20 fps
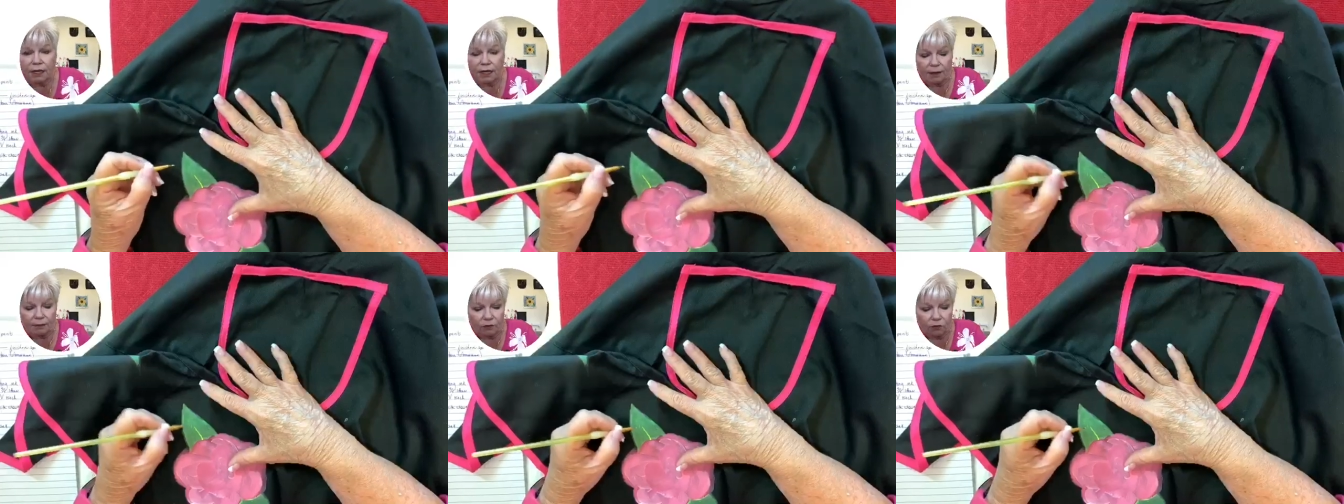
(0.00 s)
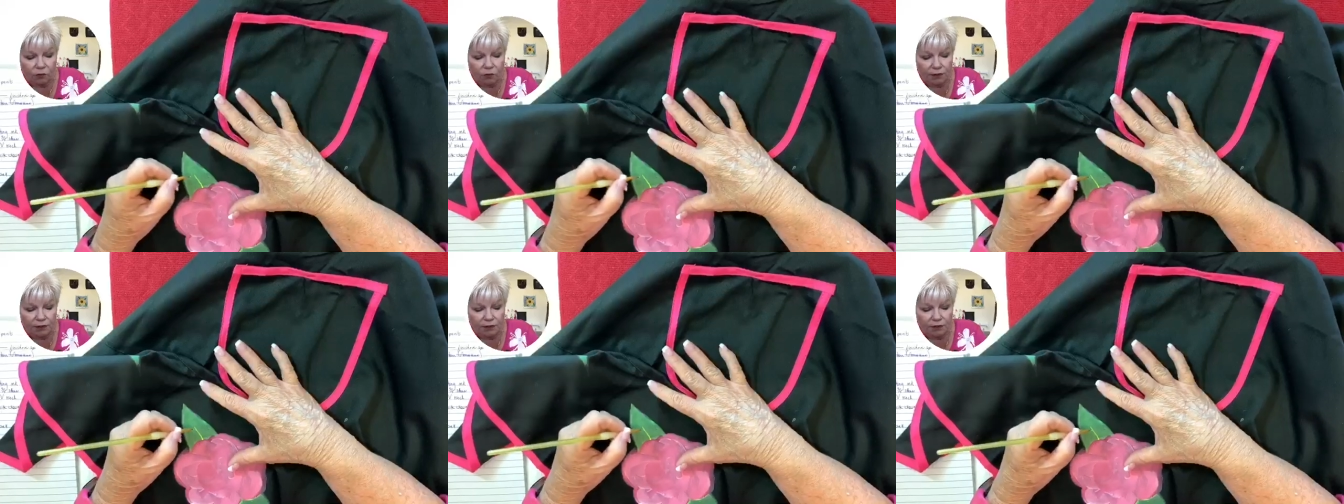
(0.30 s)
I'm
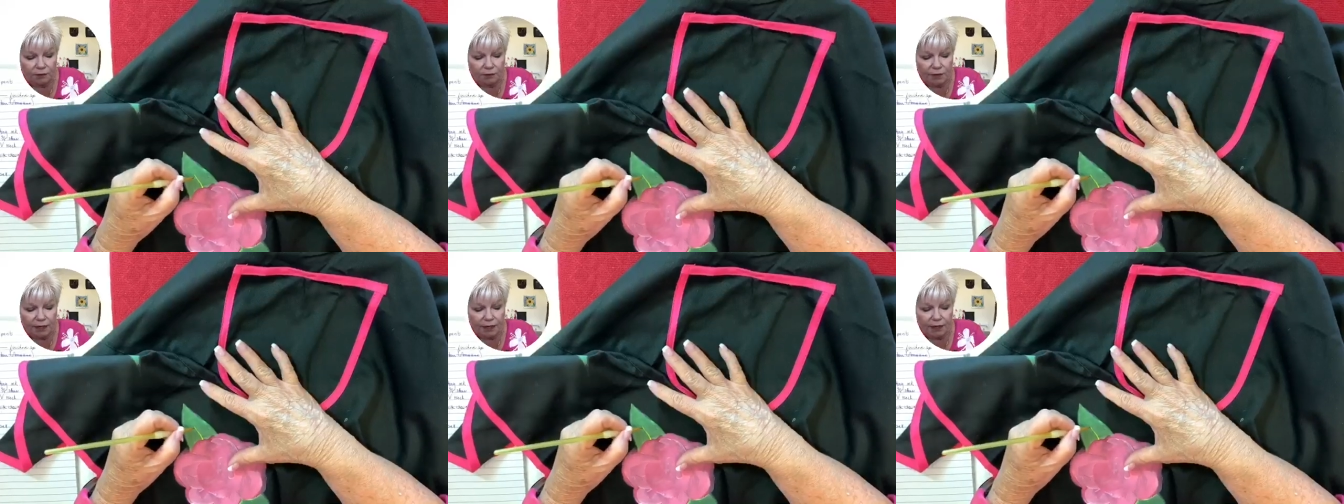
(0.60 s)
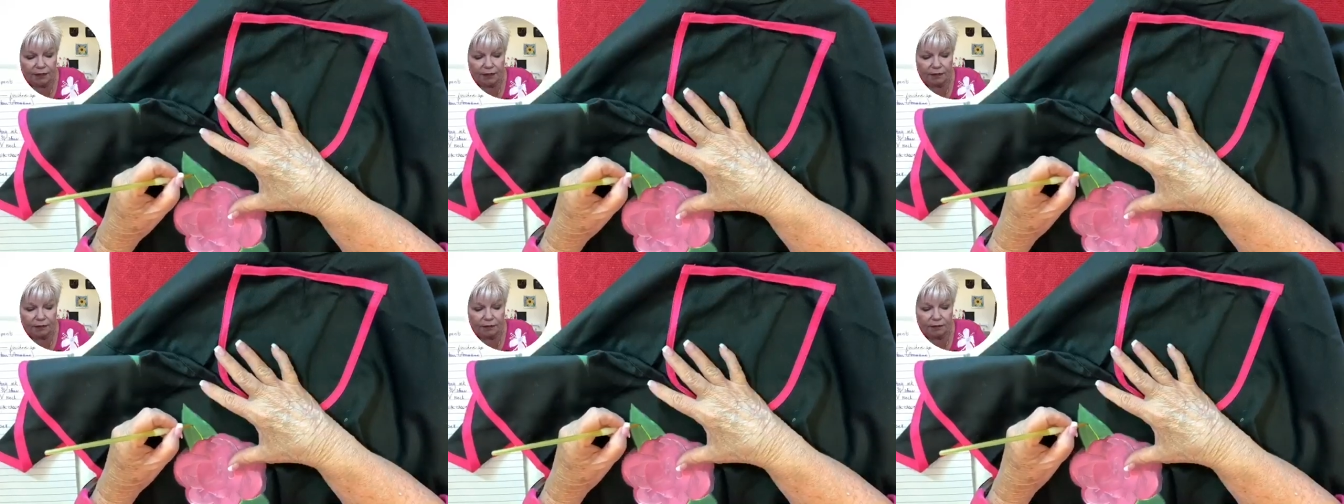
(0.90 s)
going to
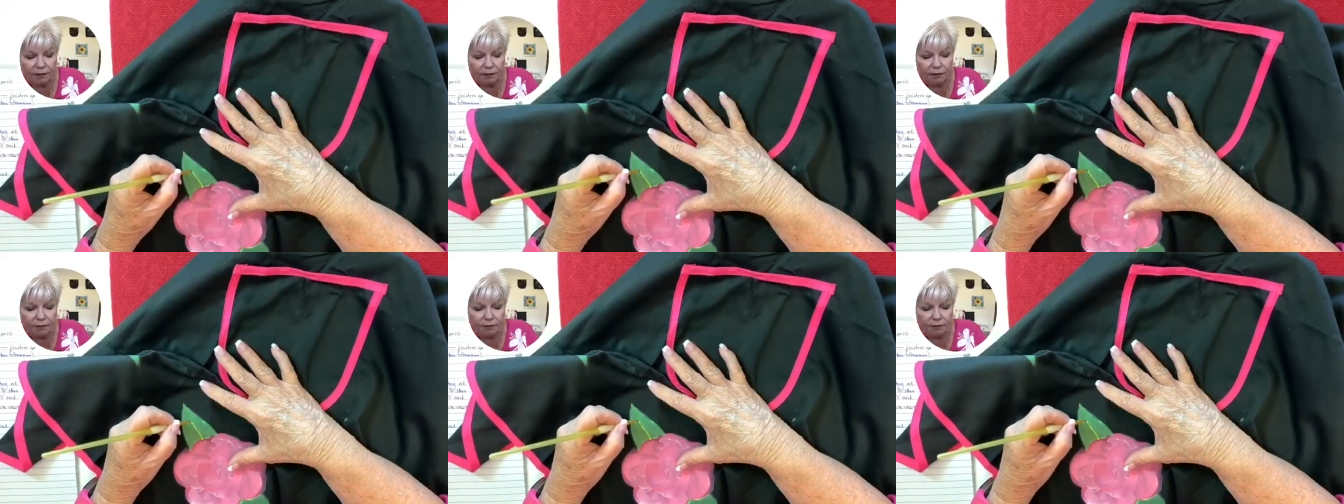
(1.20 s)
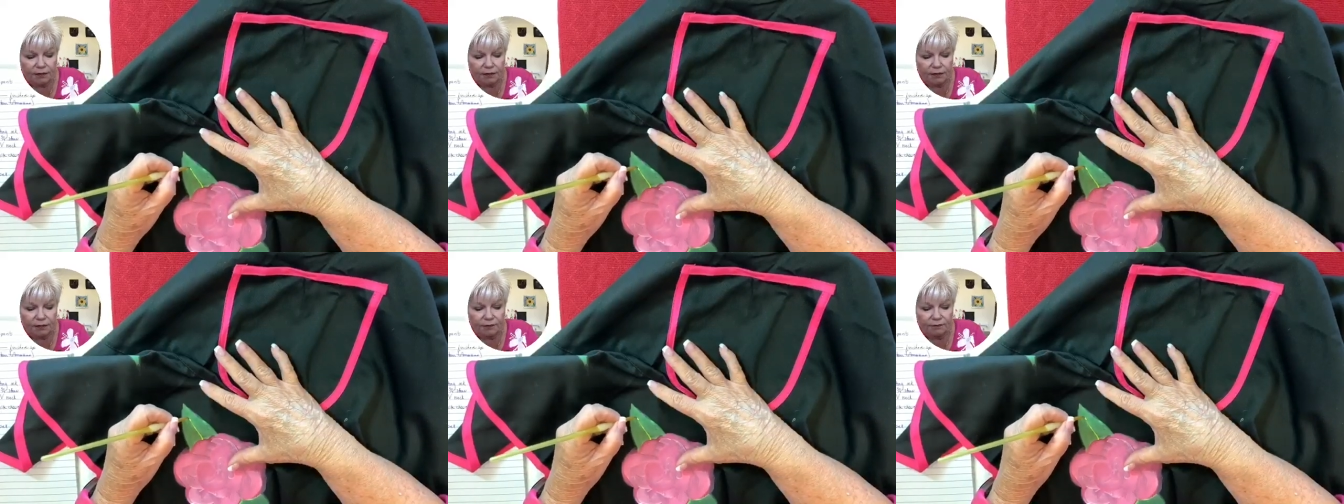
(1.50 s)
make, let
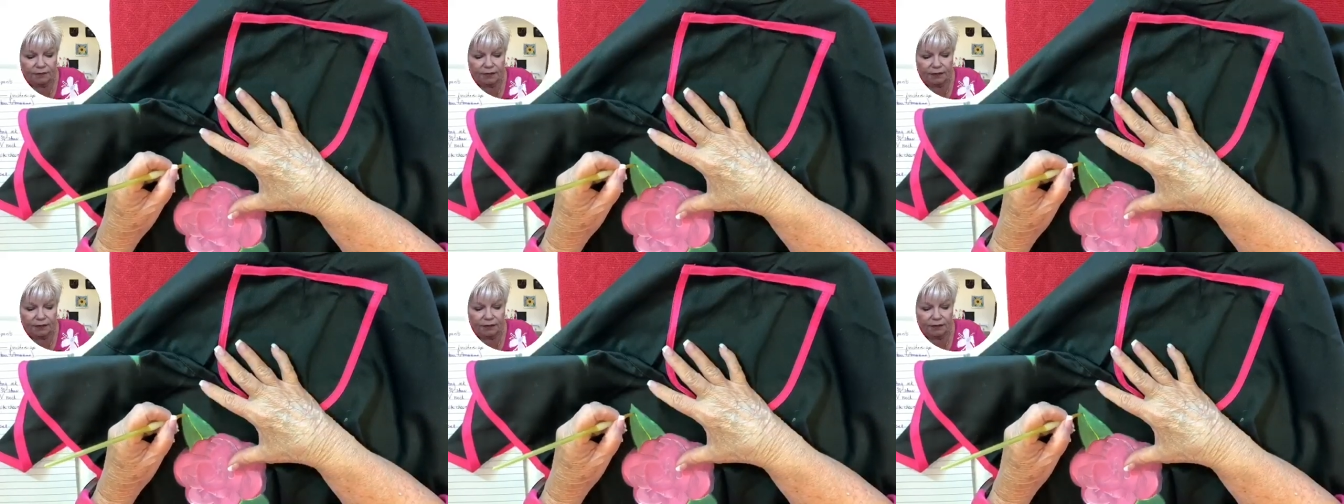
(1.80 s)
me see if I